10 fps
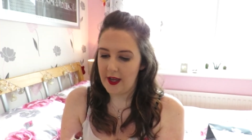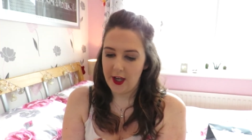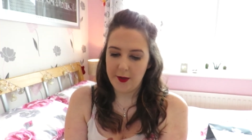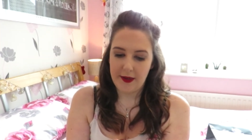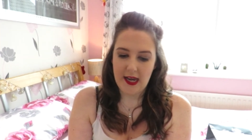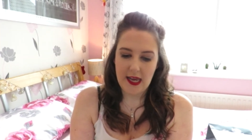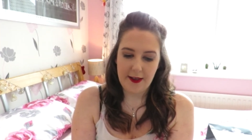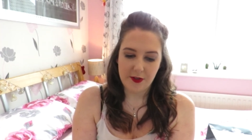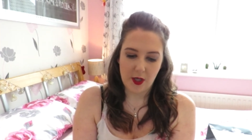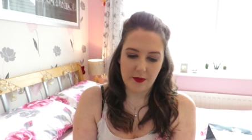I hope it
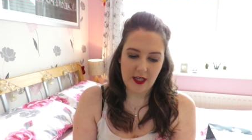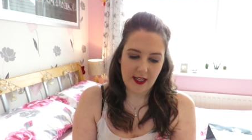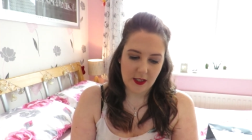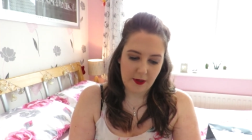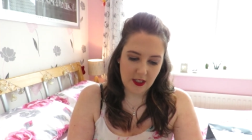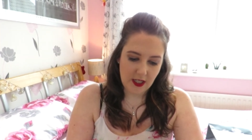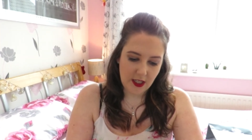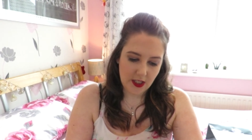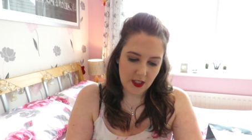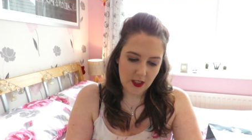lives up to
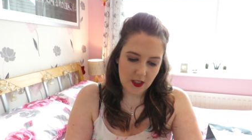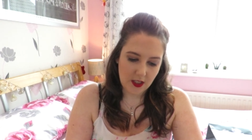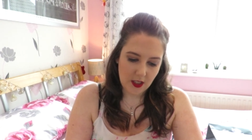expectations.